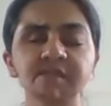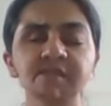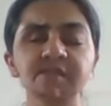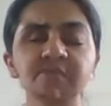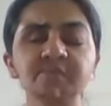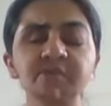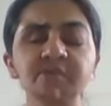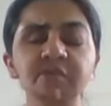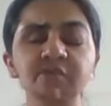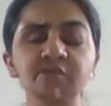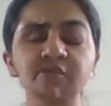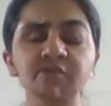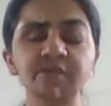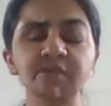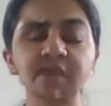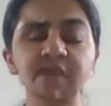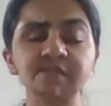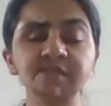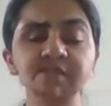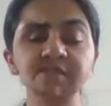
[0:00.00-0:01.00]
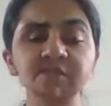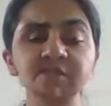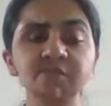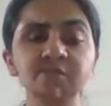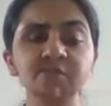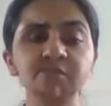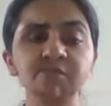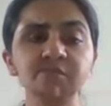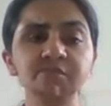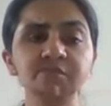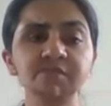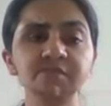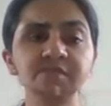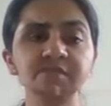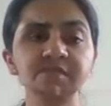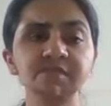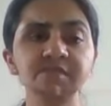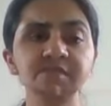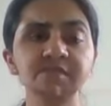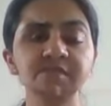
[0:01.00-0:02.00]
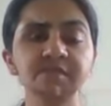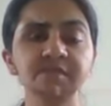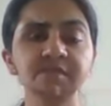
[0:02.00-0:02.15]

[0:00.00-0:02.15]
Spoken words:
keeping your eyes closed.